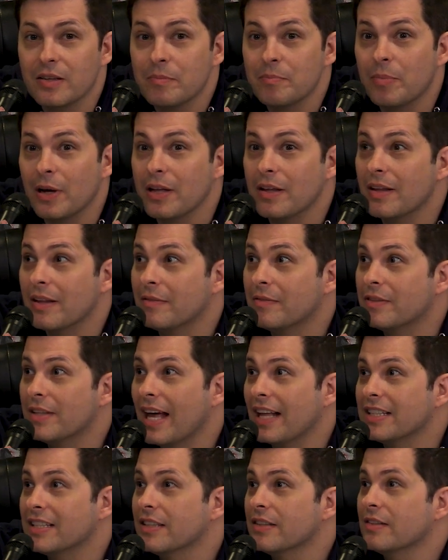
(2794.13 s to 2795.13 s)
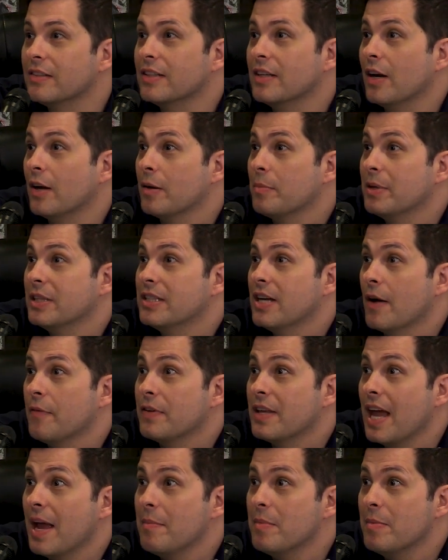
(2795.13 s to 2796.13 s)
but that's it could be a
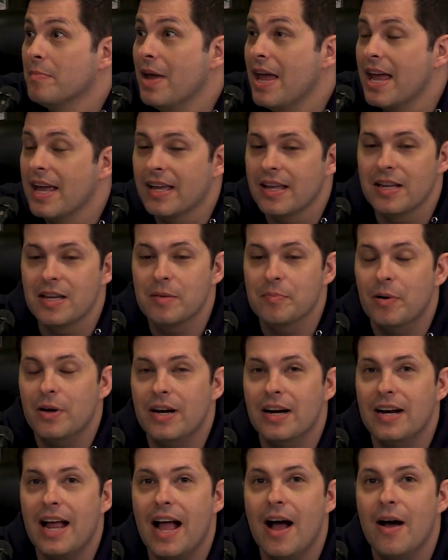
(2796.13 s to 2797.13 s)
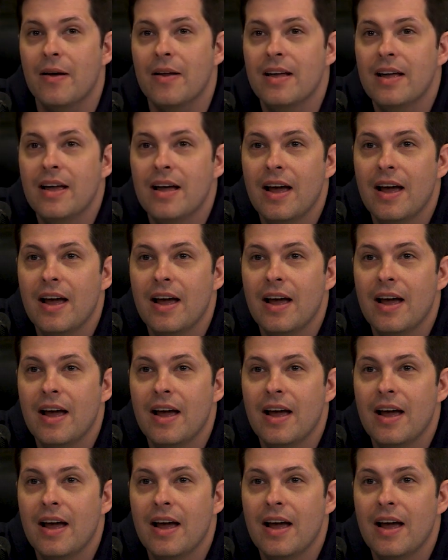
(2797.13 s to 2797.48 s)
tough game to make, and you put it out,